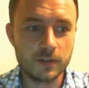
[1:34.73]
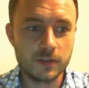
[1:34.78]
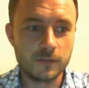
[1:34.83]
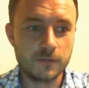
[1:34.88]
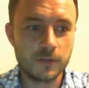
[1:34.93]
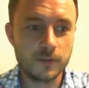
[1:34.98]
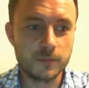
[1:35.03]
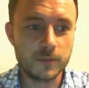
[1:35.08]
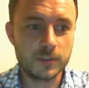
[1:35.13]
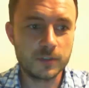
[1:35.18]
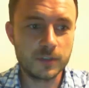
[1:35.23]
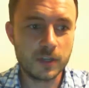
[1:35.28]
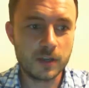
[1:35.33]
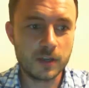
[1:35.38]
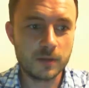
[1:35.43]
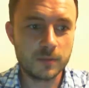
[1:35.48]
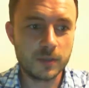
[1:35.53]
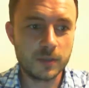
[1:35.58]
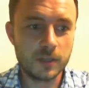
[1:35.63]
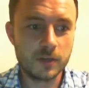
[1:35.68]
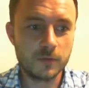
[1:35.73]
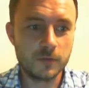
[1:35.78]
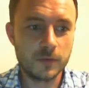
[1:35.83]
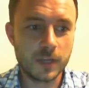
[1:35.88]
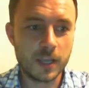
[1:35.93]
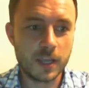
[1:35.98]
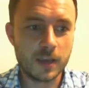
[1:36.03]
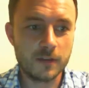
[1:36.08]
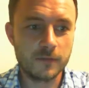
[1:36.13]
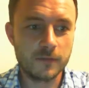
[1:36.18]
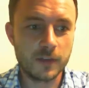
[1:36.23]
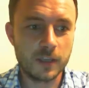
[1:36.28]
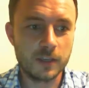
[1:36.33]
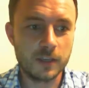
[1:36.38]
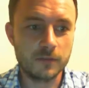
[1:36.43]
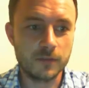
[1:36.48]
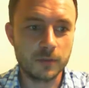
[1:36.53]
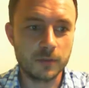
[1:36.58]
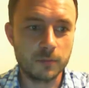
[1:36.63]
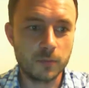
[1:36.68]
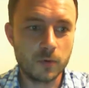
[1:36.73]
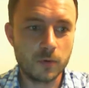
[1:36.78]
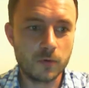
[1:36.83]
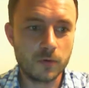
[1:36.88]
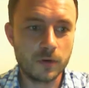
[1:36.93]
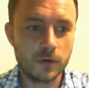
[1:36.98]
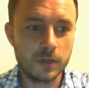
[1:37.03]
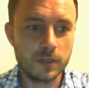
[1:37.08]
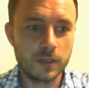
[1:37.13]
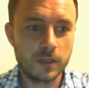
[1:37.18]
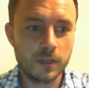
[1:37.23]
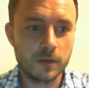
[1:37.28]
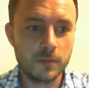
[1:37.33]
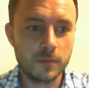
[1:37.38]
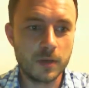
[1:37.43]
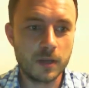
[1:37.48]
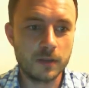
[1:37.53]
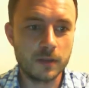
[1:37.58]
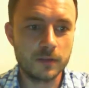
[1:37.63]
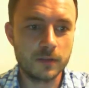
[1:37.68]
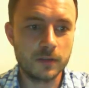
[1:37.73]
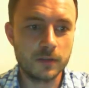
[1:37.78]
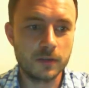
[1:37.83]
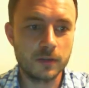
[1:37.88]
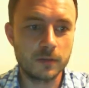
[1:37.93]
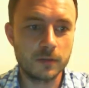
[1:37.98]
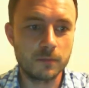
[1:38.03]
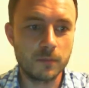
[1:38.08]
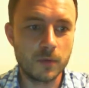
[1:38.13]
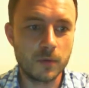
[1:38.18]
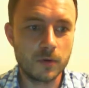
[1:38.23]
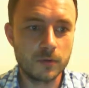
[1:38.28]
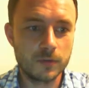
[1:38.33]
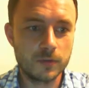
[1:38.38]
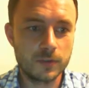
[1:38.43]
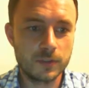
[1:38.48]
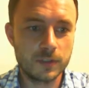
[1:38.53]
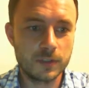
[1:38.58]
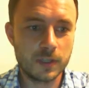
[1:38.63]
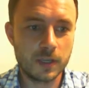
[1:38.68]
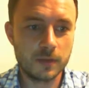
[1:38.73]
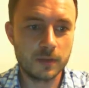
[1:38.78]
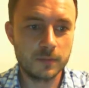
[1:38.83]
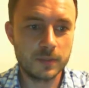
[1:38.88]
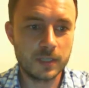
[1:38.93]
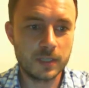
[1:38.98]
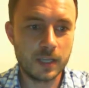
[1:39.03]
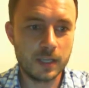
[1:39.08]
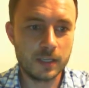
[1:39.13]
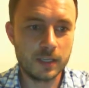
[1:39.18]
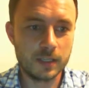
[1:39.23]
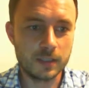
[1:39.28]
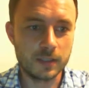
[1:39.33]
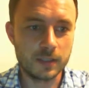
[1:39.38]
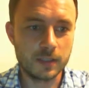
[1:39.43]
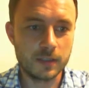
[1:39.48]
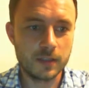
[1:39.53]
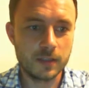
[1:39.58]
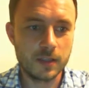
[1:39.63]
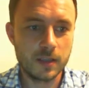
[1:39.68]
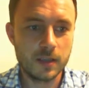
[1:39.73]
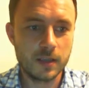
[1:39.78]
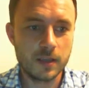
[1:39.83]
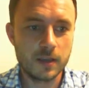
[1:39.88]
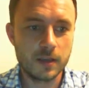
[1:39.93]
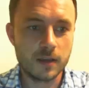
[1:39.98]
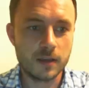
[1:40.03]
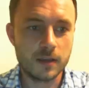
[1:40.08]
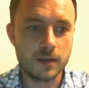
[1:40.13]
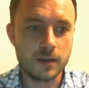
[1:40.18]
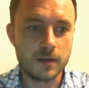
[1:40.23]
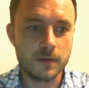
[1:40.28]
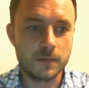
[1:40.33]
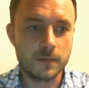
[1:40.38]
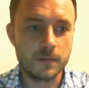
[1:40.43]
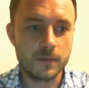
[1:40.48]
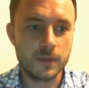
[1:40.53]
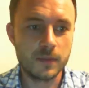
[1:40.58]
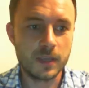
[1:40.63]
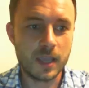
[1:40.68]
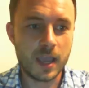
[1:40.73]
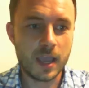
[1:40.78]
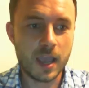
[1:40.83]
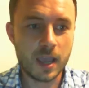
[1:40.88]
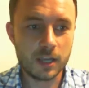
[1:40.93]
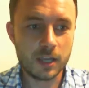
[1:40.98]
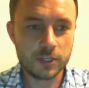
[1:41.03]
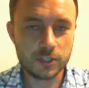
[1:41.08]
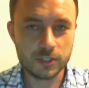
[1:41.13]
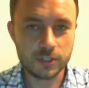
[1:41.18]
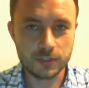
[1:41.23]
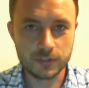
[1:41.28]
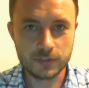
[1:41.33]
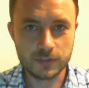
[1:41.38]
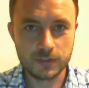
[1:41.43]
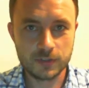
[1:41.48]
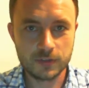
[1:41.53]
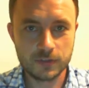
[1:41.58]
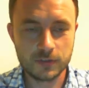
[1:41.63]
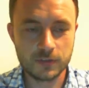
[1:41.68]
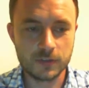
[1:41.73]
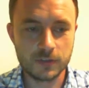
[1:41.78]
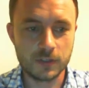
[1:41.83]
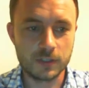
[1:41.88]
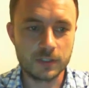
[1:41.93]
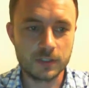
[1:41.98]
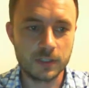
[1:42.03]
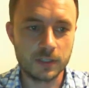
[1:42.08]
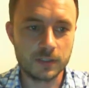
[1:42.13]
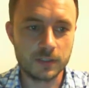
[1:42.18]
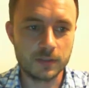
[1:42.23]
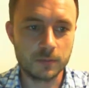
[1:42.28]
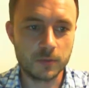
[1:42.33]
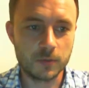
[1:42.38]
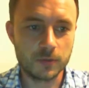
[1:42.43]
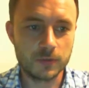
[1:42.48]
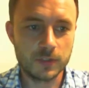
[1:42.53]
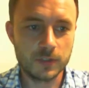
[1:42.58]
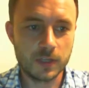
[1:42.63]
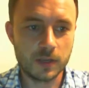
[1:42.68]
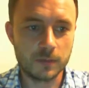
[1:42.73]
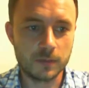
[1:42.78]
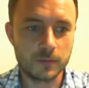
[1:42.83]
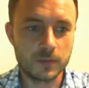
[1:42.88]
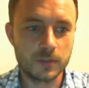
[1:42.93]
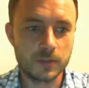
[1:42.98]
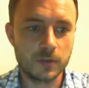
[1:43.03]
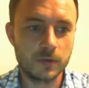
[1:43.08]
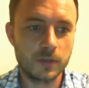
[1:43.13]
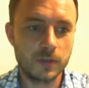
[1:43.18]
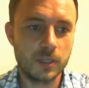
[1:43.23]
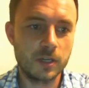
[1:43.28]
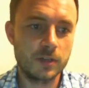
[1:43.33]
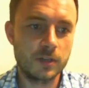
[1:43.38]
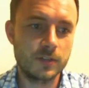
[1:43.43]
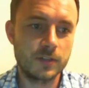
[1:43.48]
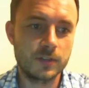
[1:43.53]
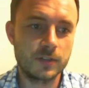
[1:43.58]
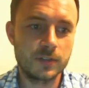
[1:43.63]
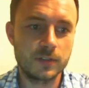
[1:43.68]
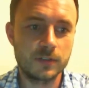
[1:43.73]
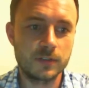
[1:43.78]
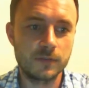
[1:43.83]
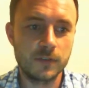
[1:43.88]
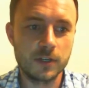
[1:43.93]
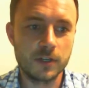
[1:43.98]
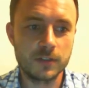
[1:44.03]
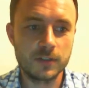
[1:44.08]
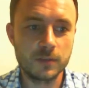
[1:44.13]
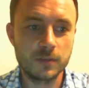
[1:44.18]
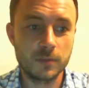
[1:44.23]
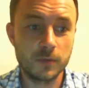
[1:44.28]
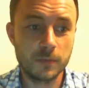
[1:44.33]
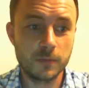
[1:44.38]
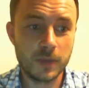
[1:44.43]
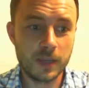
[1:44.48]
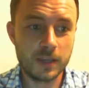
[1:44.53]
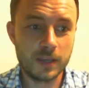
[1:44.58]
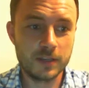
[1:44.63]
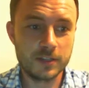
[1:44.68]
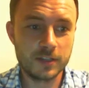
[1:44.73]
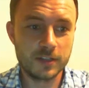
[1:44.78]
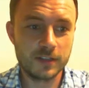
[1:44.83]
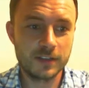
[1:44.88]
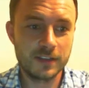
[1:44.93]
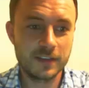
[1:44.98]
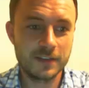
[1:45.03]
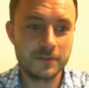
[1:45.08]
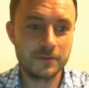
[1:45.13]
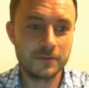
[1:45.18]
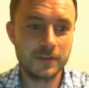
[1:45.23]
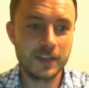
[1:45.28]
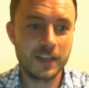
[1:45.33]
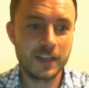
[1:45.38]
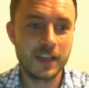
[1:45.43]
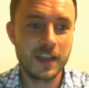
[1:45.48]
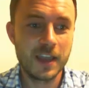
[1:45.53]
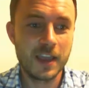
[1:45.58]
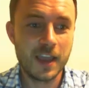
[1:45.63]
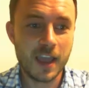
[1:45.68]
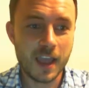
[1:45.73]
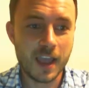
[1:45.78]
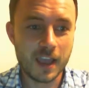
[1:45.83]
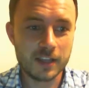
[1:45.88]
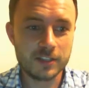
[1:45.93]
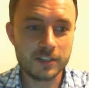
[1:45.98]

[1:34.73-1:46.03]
Starting from the top, here we have a report about the most time taken, um, the actions that take the most time. So here, since it's a very simple page, we're